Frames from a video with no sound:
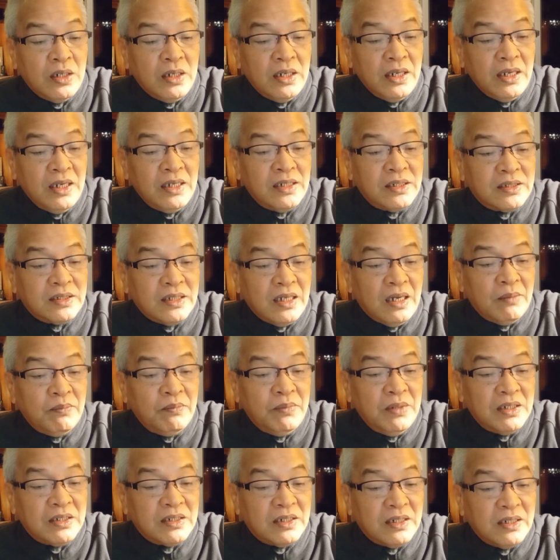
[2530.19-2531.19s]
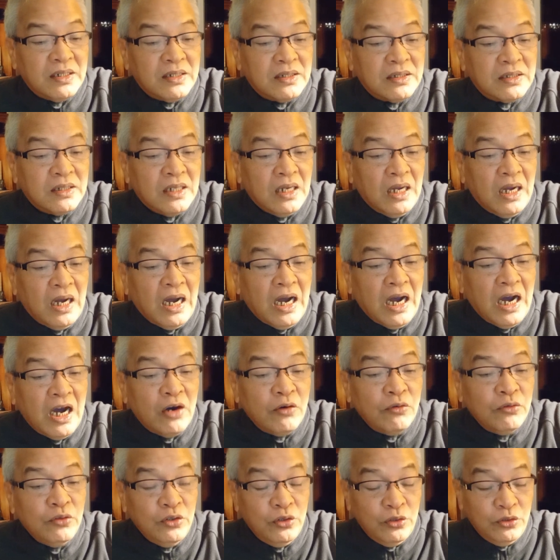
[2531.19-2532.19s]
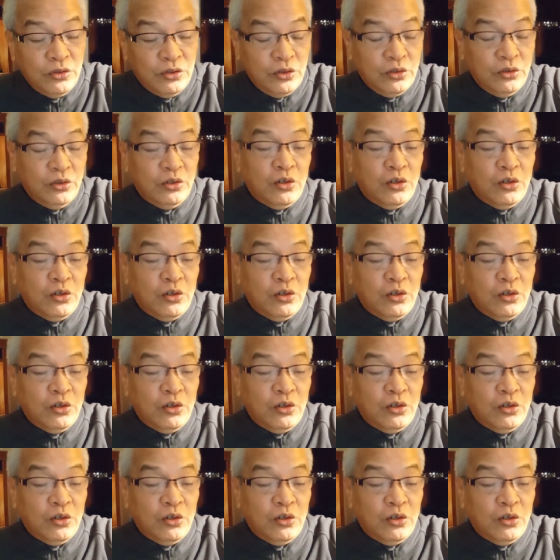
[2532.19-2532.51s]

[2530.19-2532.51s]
establishes how you should